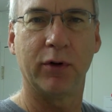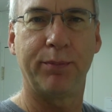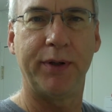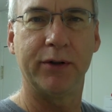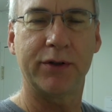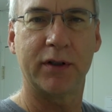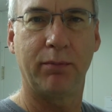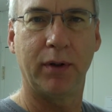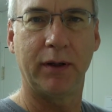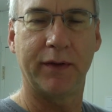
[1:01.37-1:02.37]
or appears to
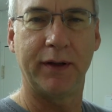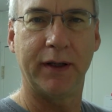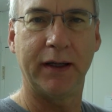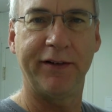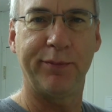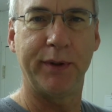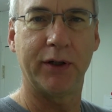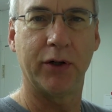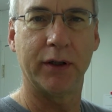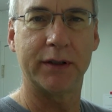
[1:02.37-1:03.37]
blunt the knife,
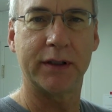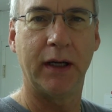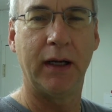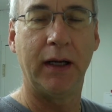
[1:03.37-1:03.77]
because